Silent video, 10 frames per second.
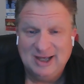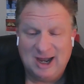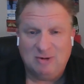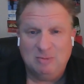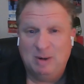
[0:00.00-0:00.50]

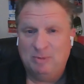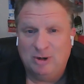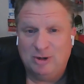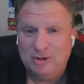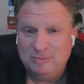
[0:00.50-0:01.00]
I
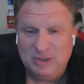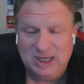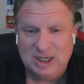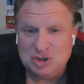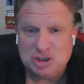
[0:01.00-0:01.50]
remember
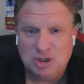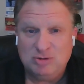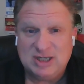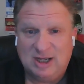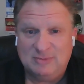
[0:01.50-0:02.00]
being at
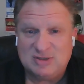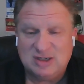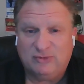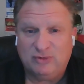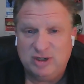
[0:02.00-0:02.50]
Showtime
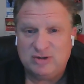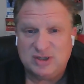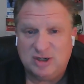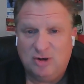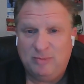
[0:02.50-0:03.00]
several years
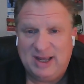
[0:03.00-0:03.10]
ago,